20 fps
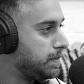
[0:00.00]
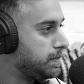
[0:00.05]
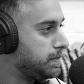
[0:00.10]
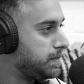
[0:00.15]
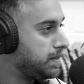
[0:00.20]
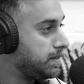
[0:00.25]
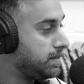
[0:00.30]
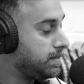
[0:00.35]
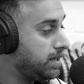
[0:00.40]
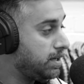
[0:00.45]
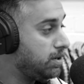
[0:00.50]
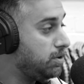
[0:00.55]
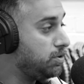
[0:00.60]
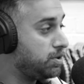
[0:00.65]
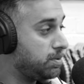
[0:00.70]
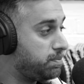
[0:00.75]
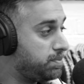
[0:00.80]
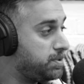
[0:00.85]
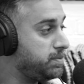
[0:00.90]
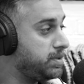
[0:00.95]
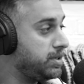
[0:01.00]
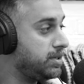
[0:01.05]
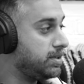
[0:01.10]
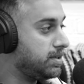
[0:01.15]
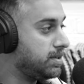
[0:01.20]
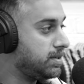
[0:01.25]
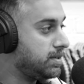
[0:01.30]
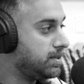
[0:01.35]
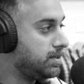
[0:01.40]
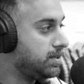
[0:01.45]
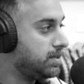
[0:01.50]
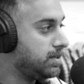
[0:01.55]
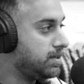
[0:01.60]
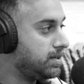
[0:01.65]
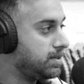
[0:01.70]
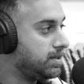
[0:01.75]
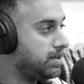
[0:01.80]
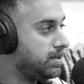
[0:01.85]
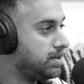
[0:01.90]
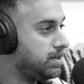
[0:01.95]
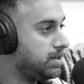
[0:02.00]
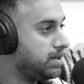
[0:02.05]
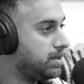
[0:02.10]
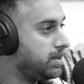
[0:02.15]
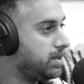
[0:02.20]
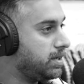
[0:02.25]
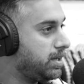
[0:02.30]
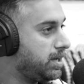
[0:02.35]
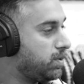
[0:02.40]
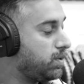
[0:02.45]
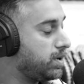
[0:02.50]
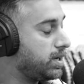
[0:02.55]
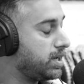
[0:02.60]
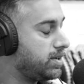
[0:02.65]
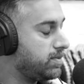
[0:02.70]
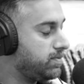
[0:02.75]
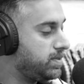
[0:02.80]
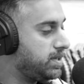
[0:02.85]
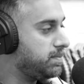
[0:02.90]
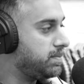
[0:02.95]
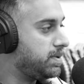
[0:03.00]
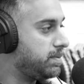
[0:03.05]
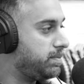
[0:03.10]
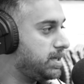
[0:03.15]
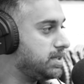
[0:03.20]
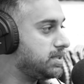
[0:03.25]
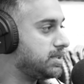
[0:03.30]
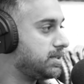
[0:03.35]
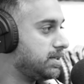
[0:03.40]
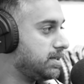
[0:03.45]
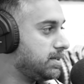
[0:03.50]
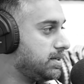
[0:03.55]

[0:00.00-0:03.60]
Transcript: And they look up to me. And I want to give them my best.